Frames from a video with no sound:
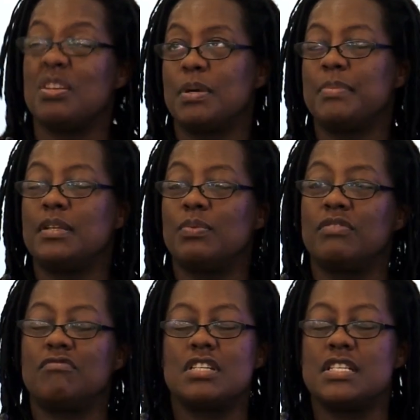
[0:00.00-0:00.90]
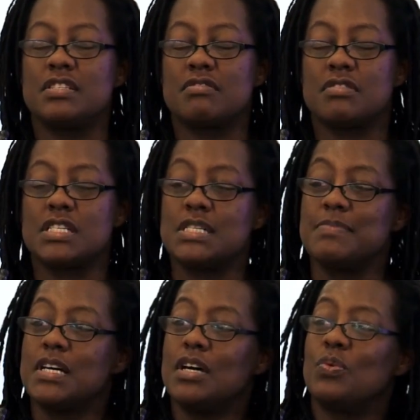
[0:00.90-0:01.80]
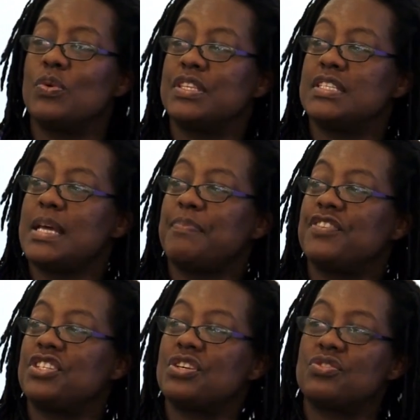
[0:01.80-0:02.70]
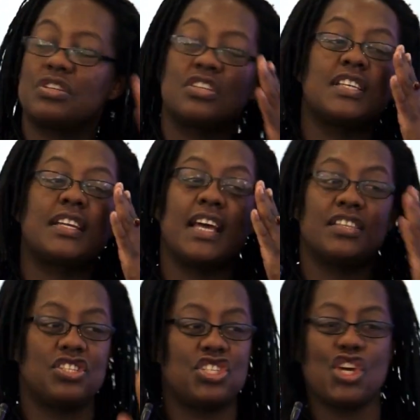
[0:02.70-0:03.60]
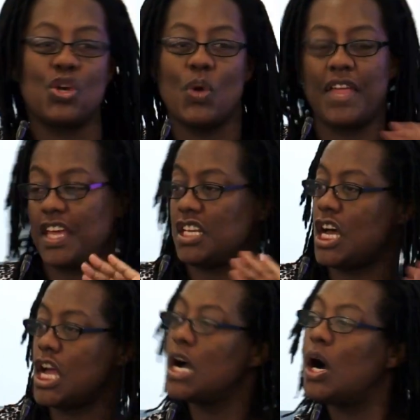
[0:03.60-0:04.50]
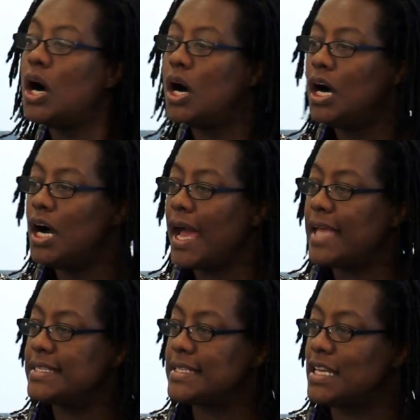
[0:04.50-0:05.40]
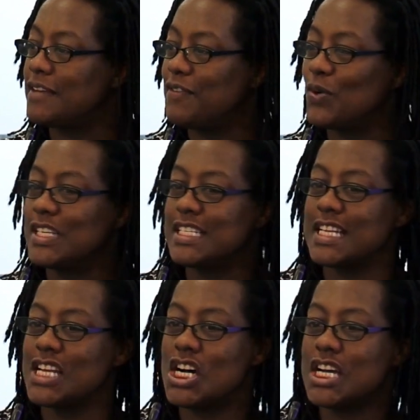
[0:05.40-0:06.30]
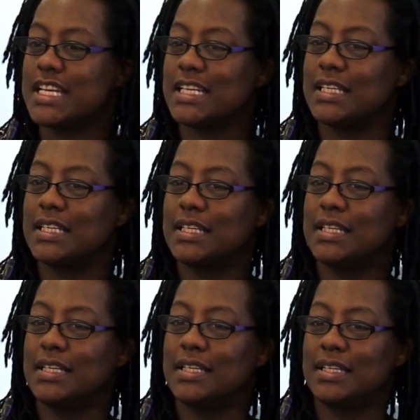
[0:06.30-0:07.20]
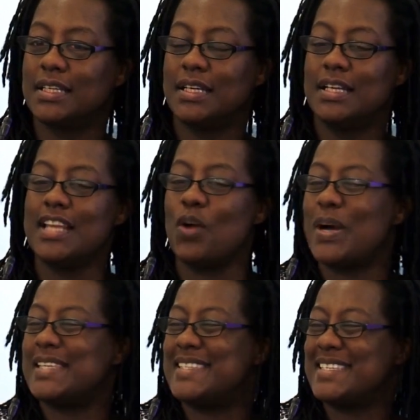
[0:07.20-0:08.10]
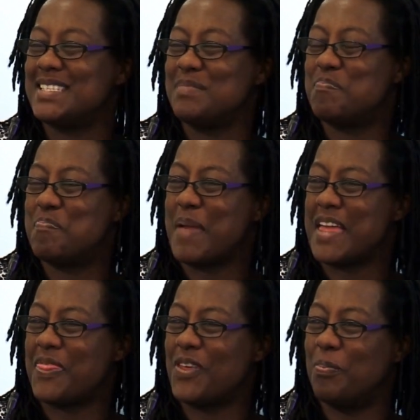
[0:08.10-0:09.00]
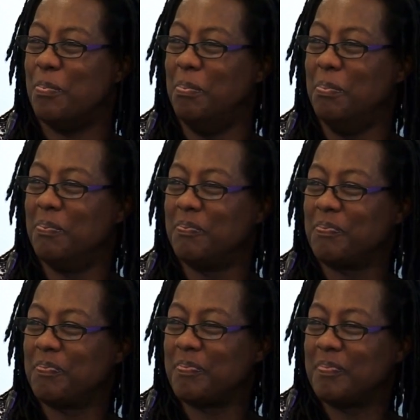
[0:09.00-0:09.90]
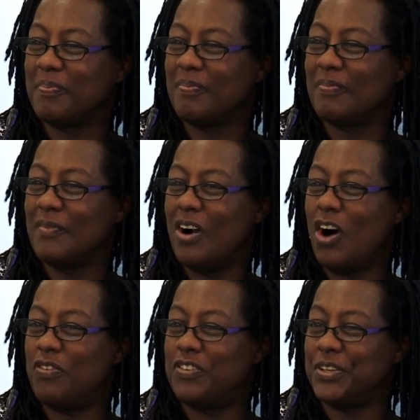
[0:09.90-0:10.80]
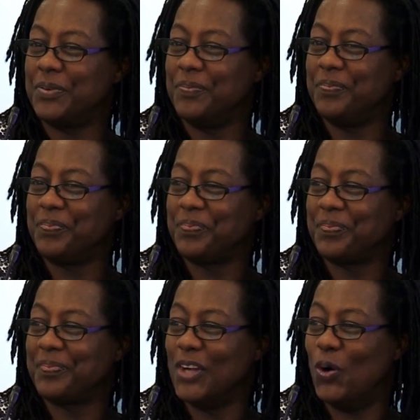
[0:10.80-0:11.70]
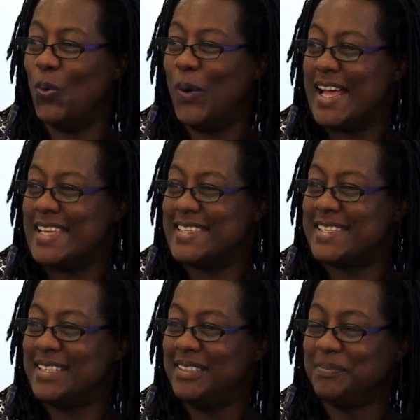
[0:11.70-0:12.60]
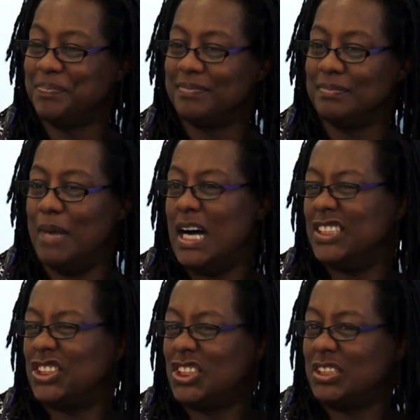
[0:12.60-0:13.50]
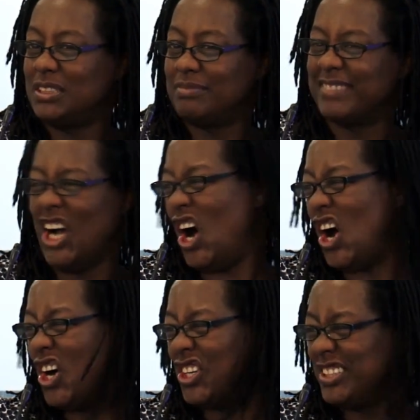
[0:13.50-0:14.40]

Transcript: though my middle one really screwed it up, were the Stepford children, because I'd get to 2 and they'd like instantly fall into line. No, I didn't beat them. Often. Always. Much. Hard.